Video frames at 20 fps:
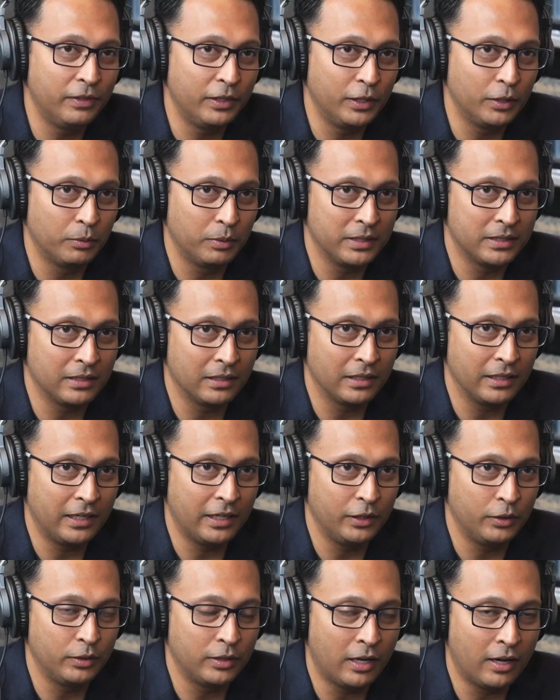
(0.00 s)
video recently
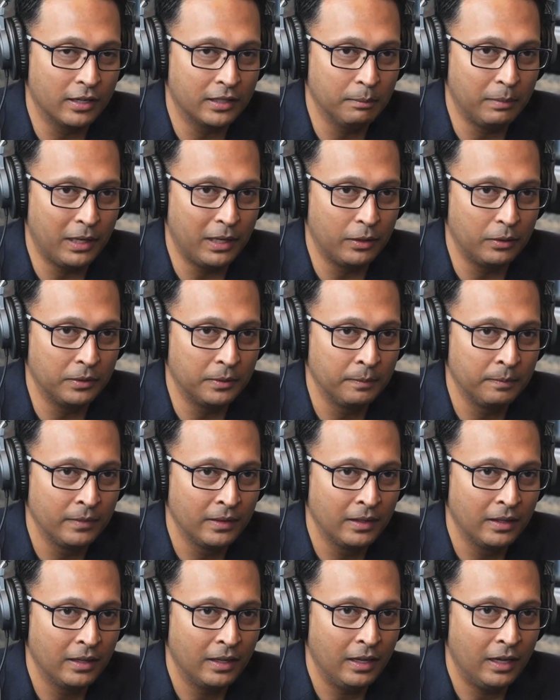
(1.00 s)
and you talked about
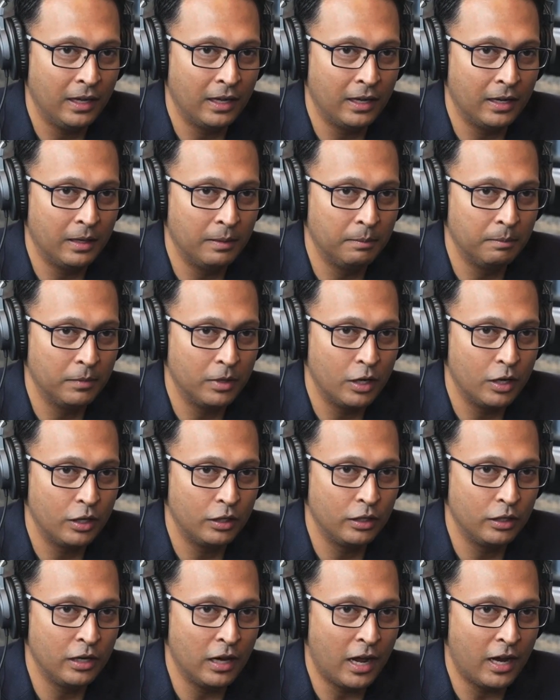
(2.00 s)

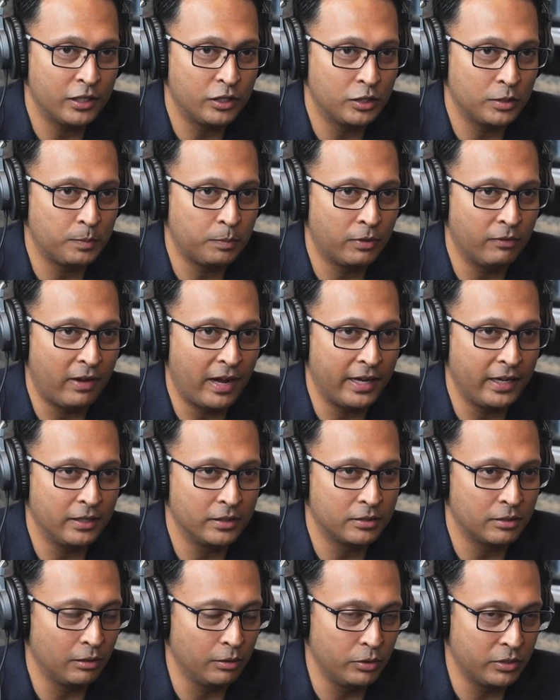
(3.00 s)
not just
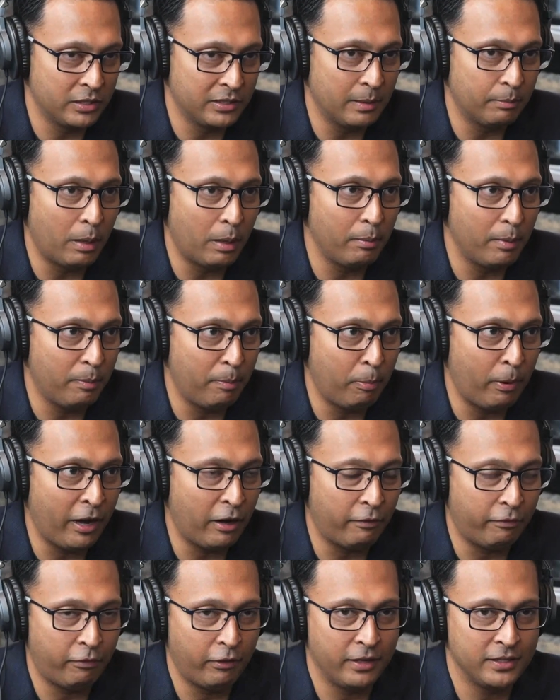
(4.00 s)
providing solutions, I'm probably
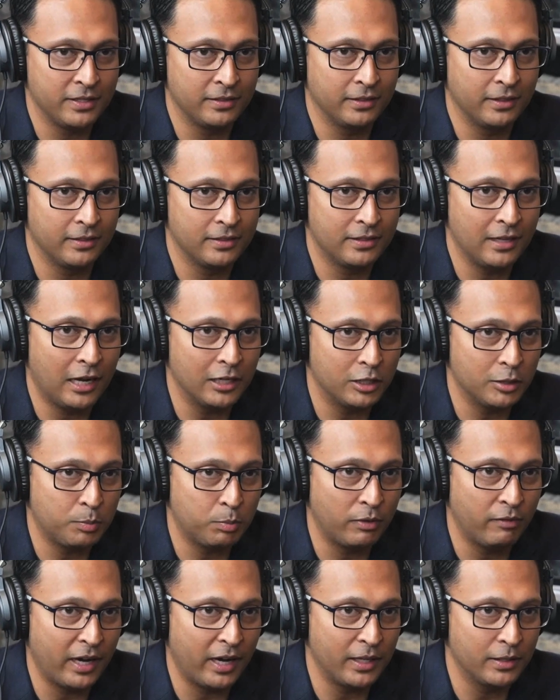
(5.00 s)
paraphrasing this, not
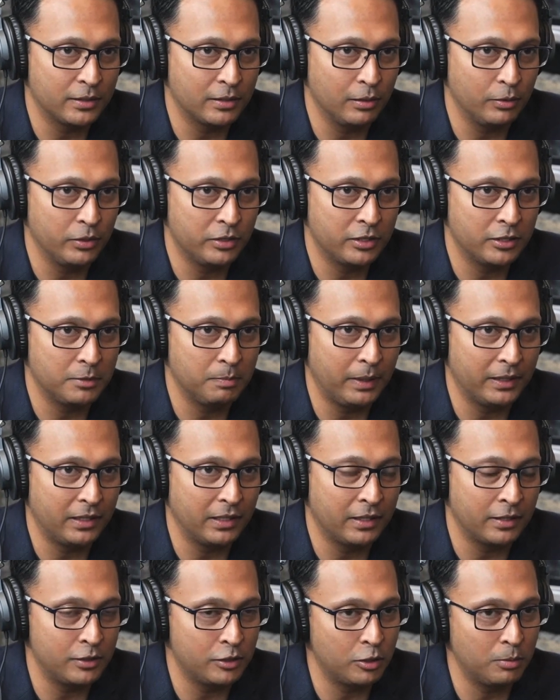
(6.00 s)
just providing solutions, but
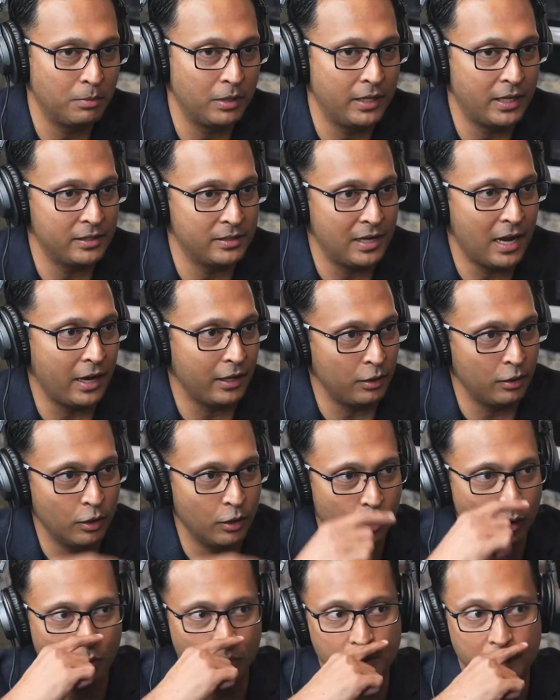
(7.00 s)
the consumer does not
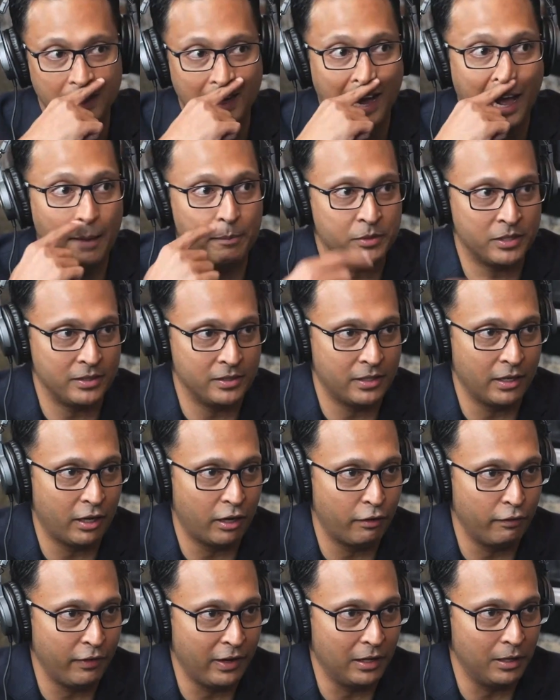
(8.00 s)
know the options
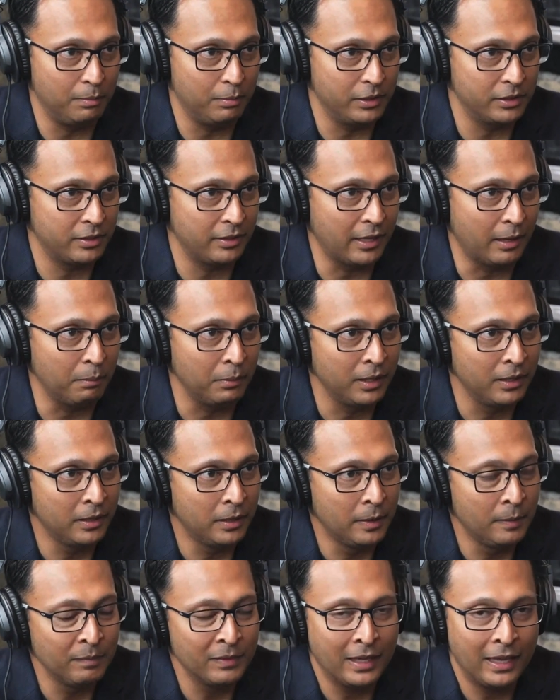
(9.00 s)
that are available to them.
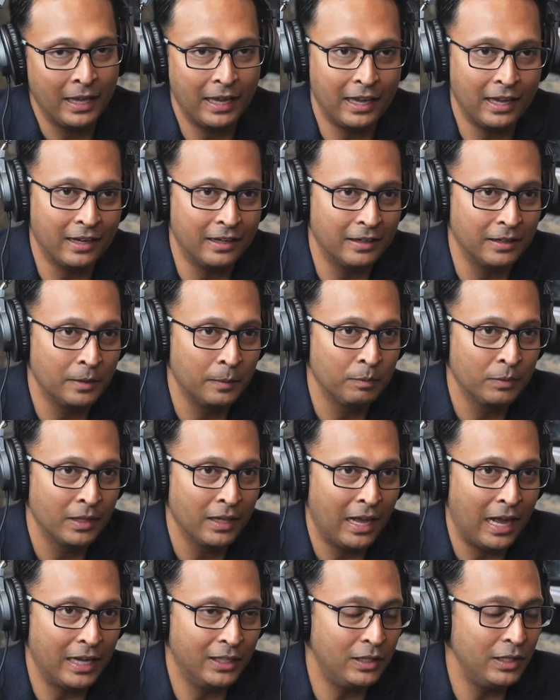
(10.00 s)
Mm-hmm. And
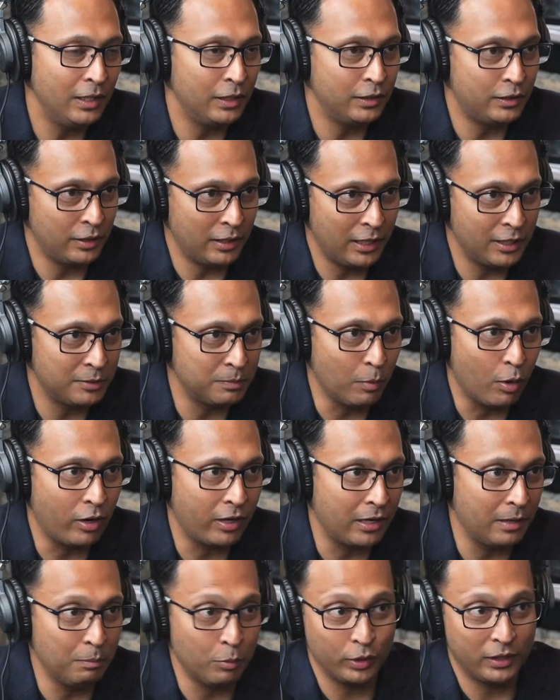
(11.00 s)
I think in today's
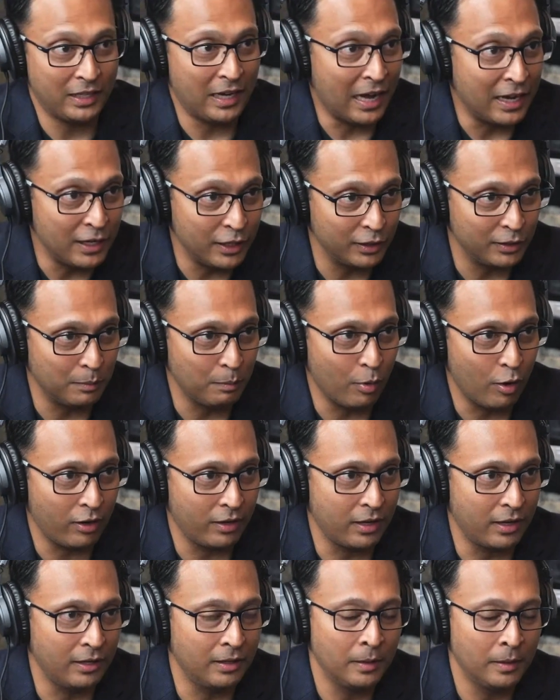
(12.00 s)
market, more than any other
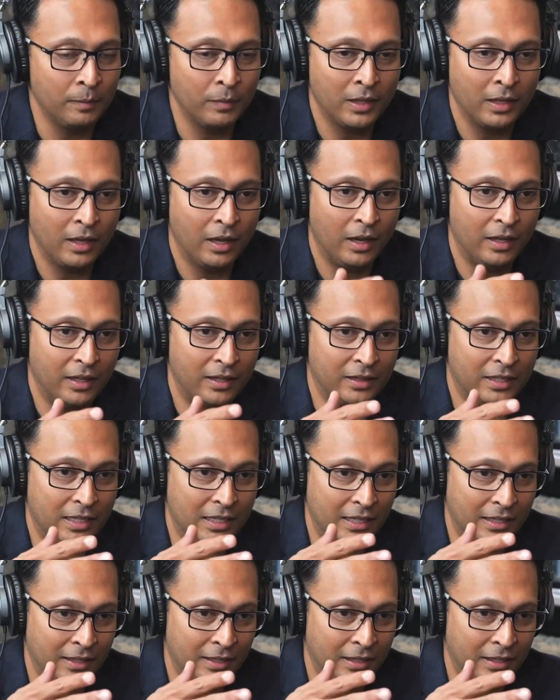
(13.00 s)
market, the